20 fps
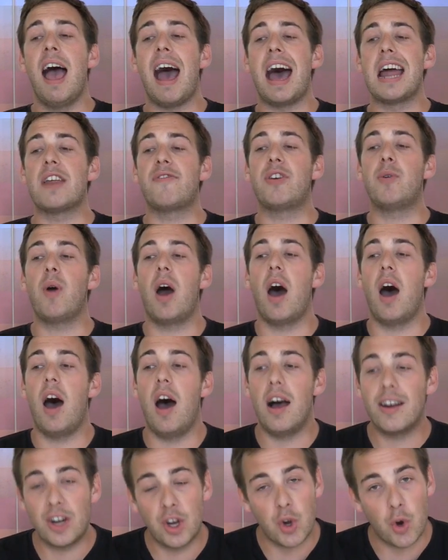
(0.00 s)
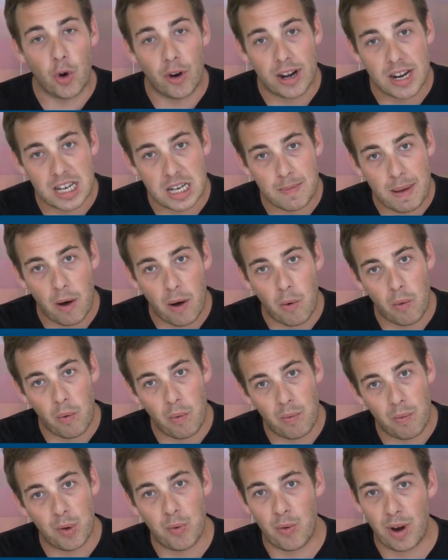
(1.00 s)
And if you are curious
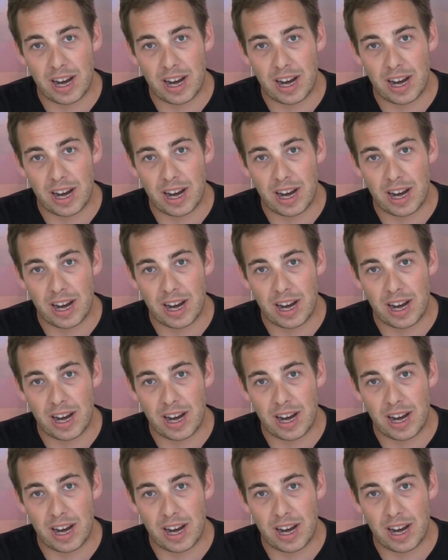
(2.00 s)
about the